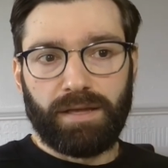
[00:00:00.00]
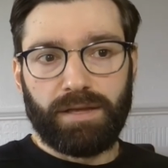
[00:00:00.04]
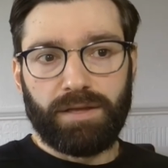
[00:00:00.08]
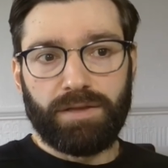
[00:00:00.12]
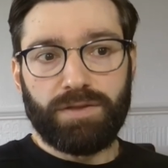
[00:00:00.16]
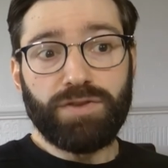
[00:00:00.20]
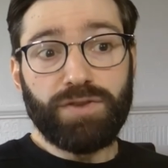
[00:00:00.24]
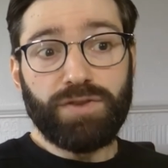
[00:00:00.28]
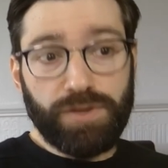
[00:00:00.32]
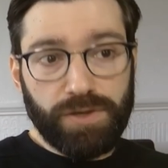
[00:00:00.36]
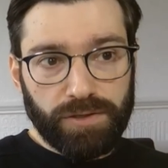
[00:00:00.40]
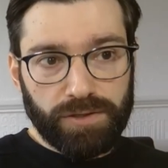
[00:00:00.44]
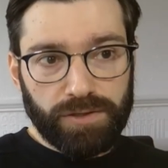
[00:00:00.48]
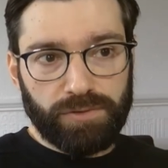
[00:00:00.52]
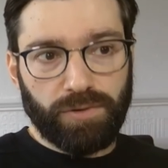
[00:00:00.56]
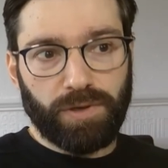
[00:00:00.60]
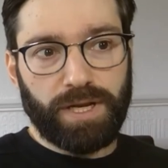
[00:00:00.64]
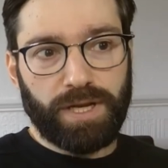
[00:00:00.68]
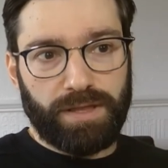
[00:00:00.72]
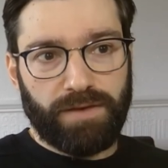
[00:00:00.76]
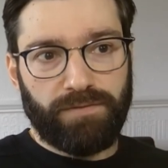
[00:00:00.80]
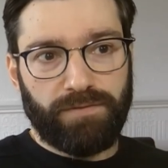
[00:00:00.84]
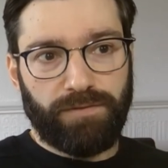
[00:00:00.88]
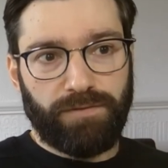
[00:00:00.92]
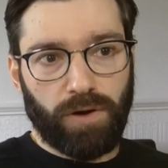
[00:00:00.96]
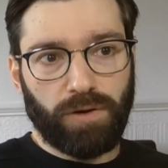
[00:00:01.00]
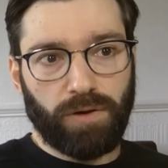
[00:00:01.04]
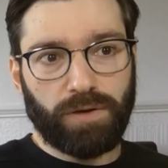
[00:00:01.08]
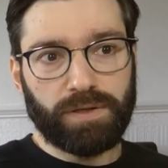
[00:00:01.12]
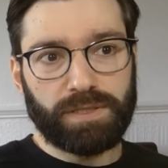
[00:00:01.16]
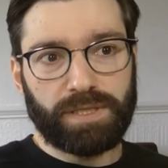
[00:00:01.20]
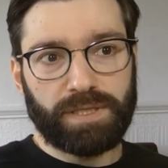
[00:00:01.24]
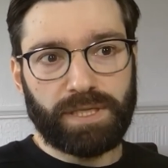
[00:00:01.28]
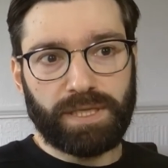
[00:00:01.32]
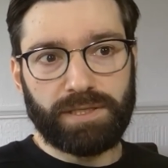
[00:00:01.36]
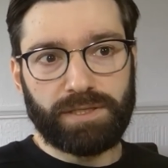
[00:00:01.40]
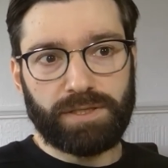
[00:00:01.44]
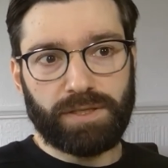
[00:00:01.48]
usually the
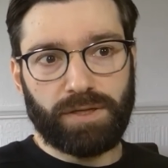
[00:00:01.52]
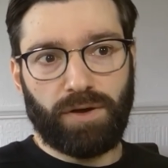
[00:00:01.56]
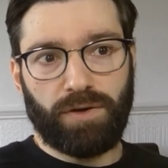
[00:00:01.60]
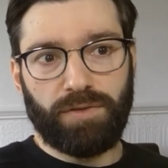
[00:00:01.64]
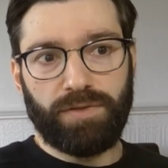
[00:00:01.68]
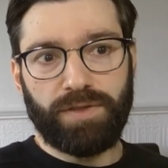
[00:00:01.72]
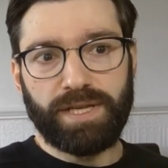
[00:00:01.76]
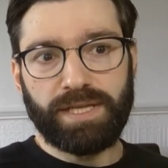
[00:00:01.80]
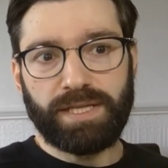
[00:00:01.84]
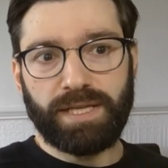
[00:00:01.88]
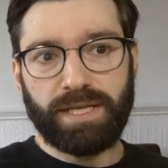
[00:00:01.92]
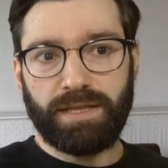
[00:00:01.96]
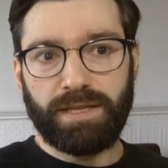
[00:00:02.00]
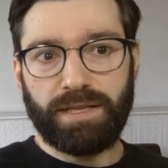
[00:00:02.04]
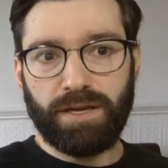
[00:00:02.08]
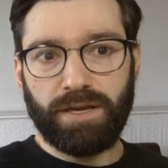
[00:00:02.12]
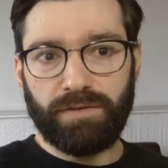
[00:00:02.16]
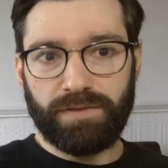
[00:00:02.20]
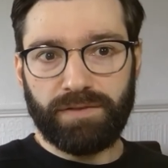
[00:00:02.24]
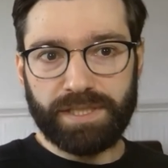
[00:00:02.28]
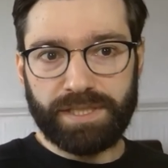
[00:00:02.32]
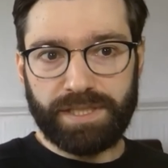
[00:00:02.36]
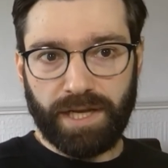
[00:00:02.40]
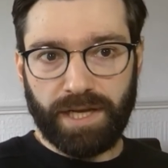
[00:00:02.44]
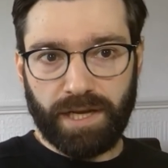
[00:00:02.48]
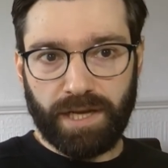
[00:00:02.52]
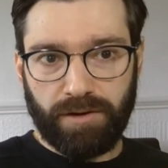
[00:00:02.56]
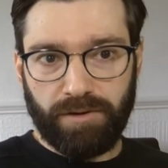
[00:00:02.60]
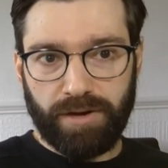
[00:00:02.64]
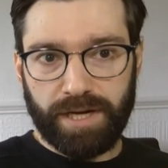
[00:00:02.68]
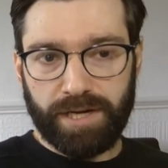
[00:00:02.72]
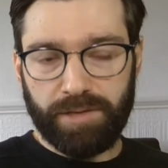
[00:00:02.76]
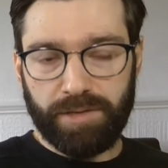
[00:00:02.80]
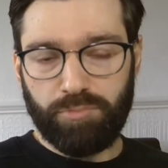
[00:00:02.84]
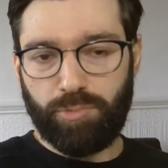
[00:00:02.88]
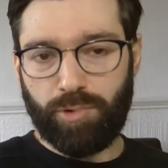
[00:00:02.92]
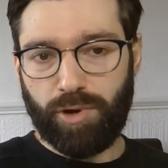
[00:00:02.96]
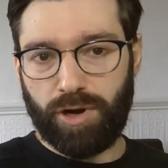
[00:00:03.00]
focus is on this idea of the
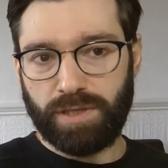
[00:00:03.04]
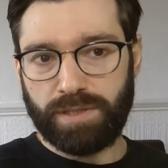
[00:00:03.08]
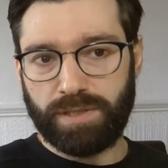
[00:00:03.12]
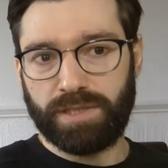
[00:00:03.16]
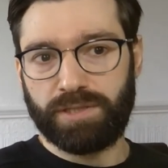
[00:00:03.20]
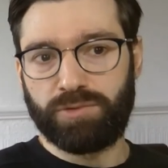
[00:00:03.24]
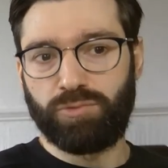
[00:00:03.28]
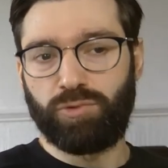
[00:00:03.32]
generating process.